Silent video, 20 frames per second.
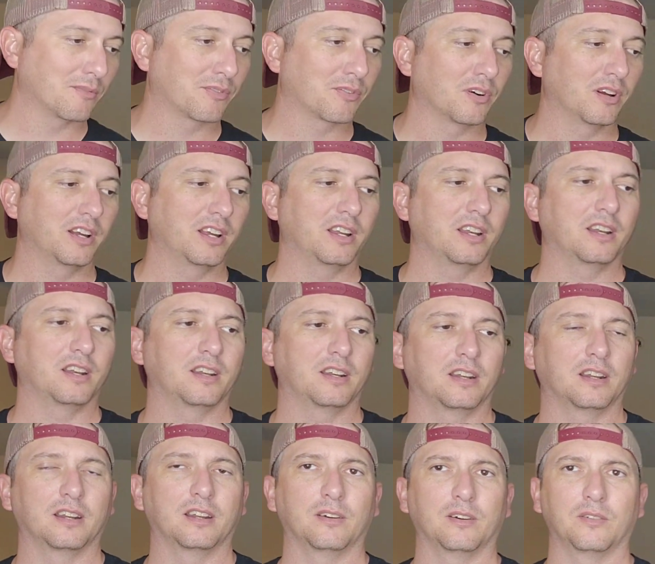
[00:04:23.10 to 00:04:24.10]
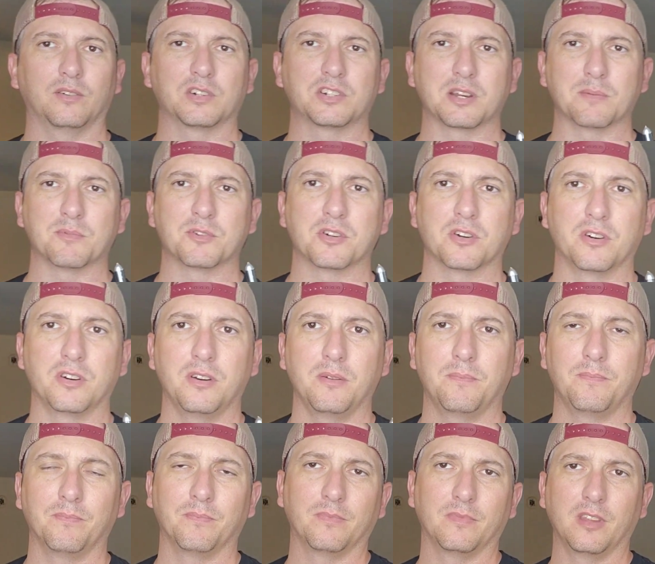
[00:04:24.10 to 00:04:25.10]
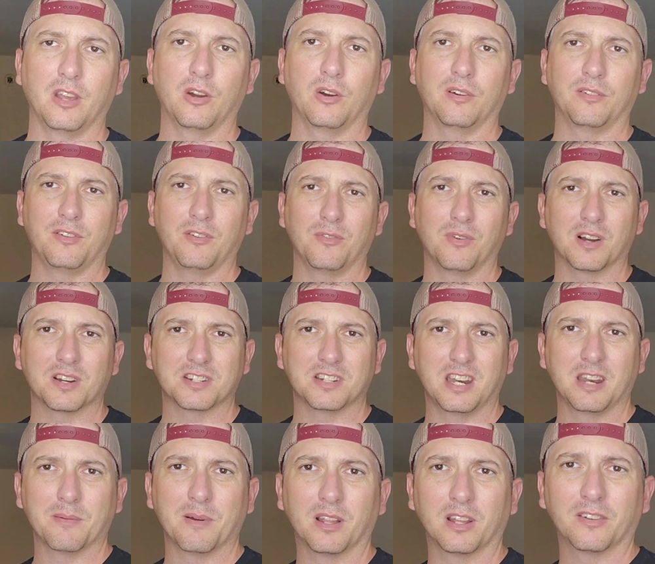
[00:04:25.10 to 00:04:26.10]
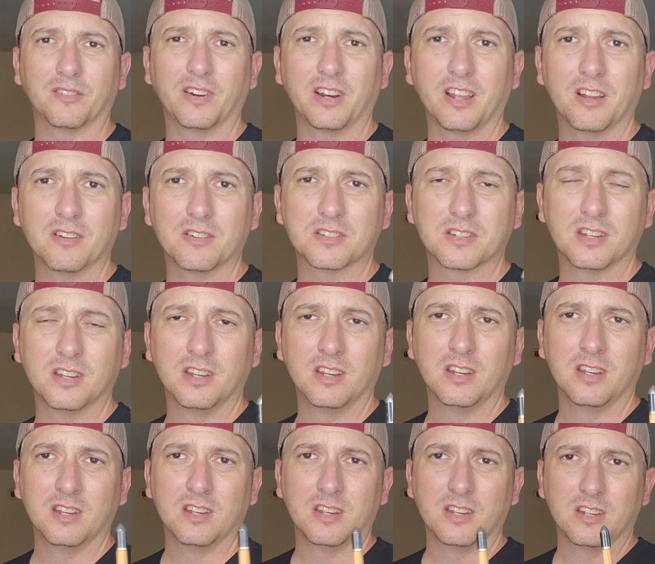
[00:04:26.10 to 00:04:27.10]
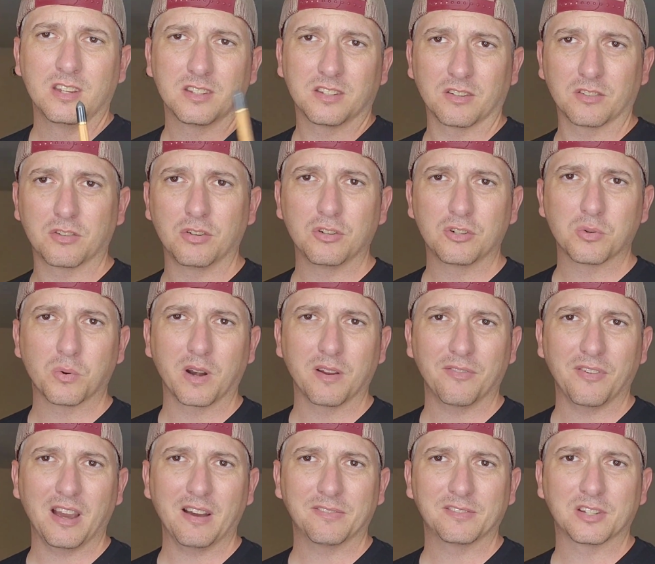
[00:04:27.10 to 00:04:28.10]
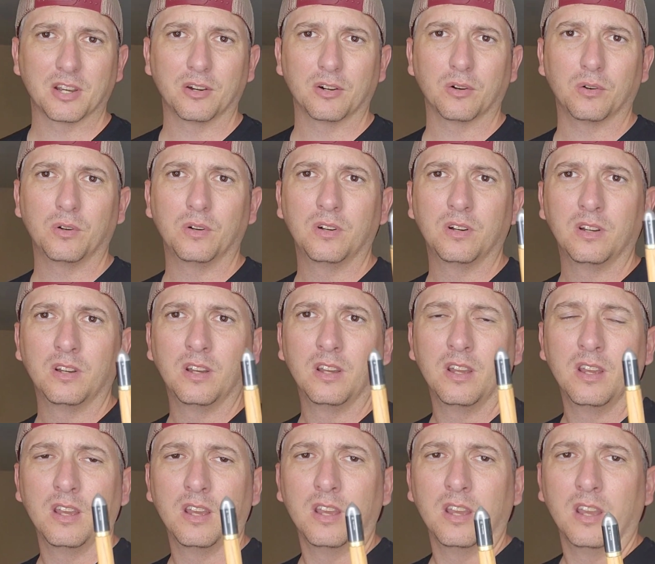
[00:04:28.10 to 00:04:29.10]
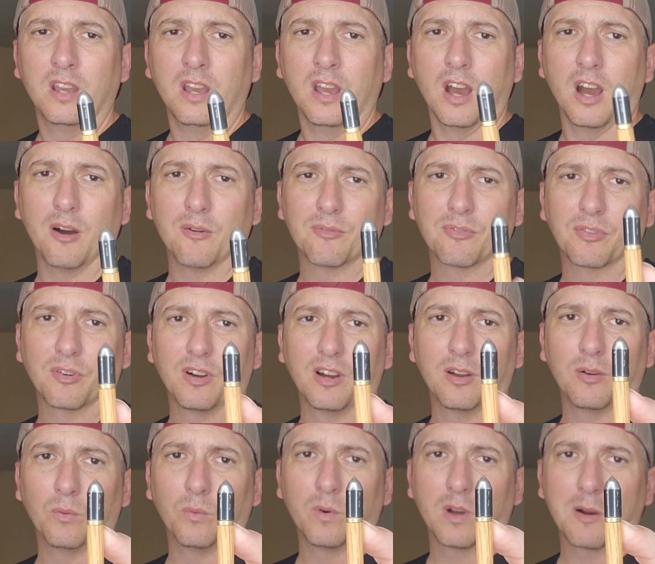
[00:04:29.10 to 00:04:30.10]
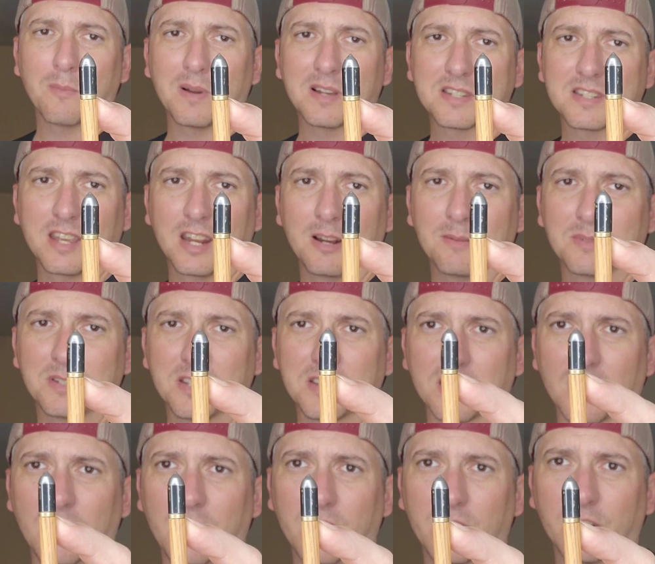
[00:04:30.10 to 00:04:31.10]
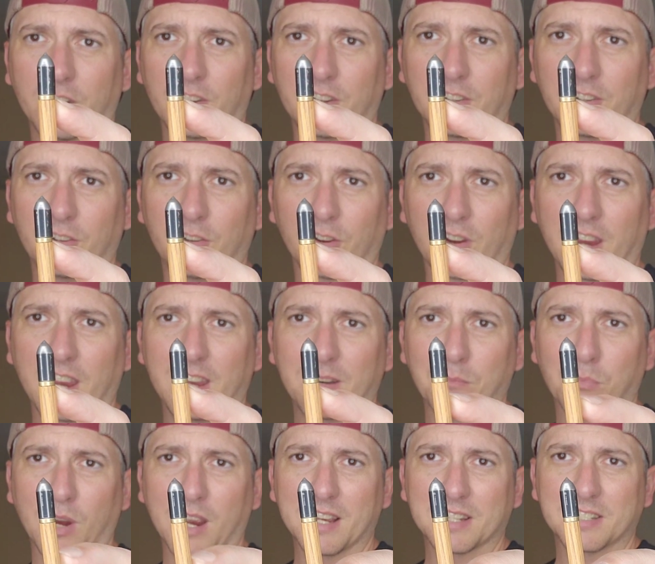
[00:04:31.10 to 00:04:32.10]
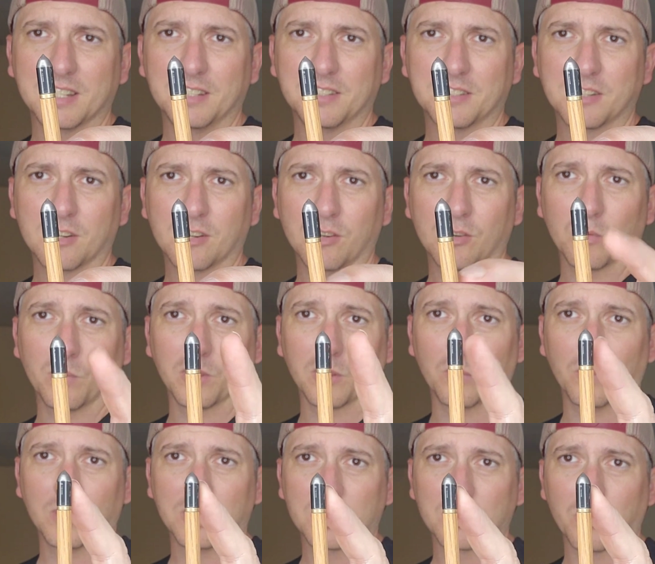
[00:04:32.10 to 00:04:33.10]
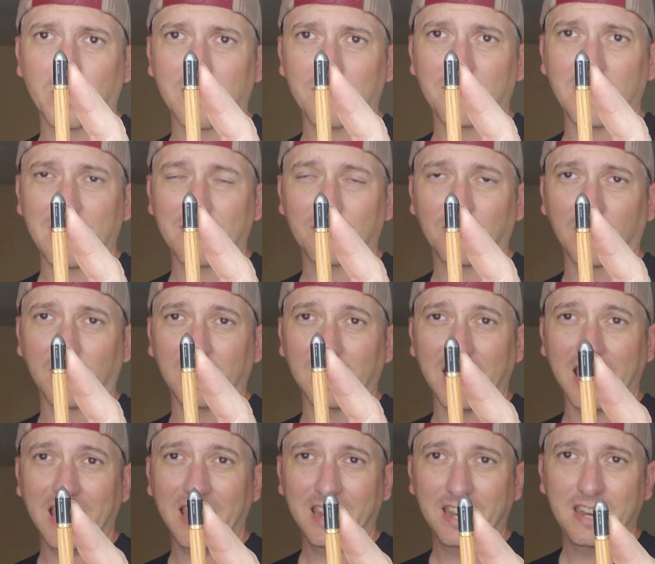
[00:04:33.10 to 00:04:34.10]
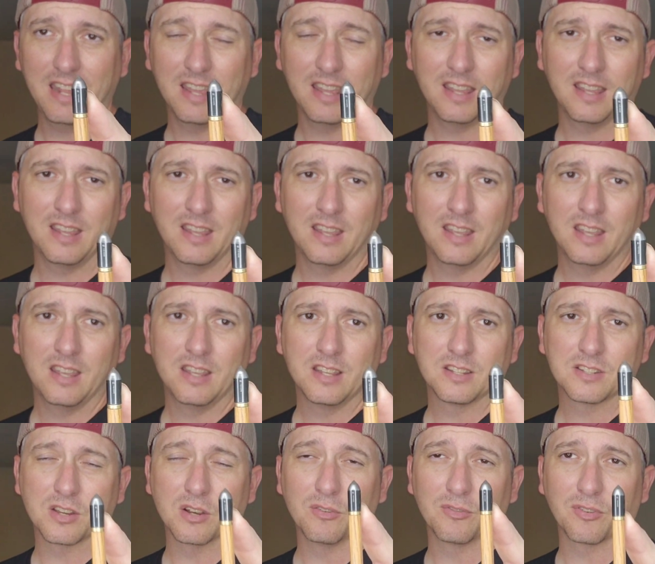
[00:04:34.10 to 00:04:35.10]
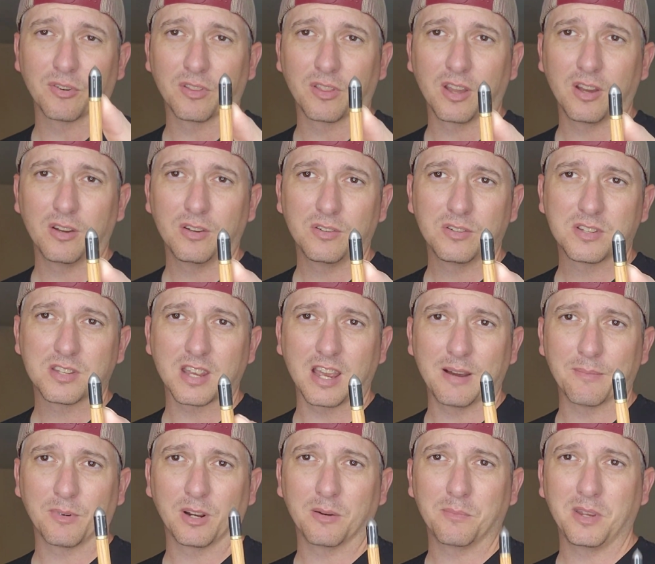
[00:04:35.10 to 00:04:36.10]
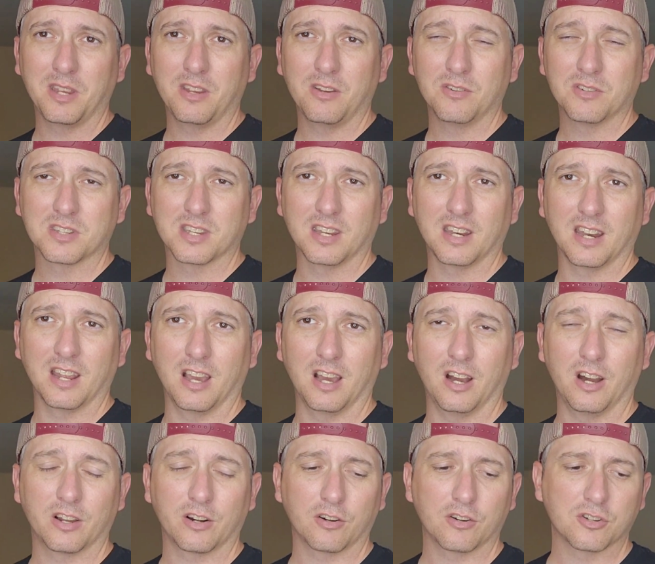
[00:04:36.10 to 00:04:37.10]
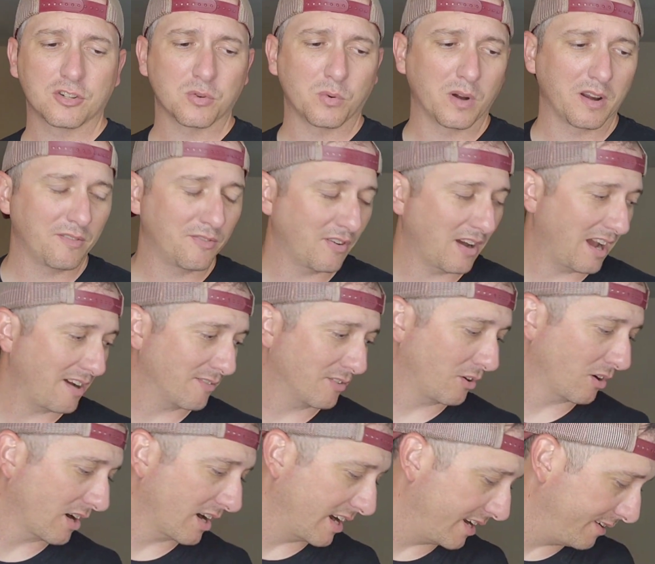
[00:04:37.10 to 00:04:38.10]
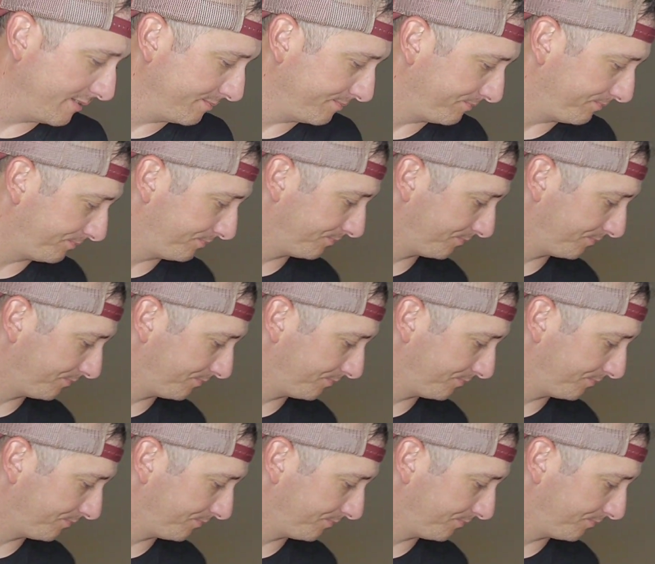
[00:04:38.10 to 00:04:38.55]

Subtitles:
up front, which I'm sure you know if you've watched any of my other videos. So 225 total up front. One of my setups is a 100 grain brass insert with a 125 grain head. So for those, I'm going to be using a 125 grain